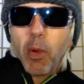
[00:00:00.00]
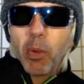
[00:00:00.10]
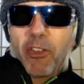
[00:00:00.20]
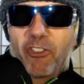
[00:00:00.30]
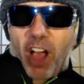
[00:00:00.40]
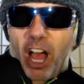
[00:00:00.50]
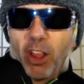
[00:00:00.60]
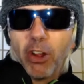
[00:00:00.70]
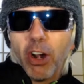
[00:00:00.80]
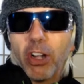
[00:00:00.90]
We
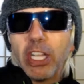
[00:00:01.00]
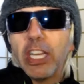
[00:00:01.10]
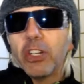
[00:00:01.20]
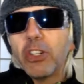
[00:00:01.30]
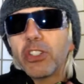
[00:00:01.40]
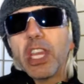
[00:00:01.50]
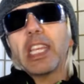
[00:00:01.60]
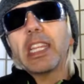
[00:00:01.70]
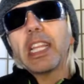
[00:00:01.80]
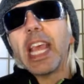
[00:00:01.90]
followed our leaders
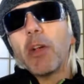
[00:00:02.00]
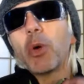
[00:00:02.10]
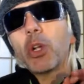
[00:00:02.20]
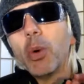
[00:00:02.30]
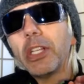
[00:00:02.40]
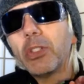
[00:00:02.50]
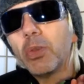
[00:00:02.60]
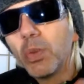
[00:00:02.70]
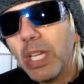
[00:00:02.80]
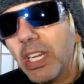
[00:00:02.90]
thinking that they were going
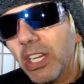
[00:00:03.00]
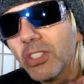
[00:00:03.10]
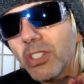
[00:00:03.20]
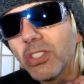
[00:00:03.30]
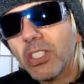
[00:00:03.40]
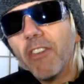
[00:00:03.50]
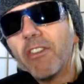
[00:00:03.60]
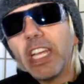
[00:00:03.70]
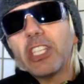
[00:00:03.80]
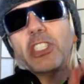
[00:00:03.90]
to lead us to
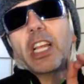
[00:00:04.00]
salvation.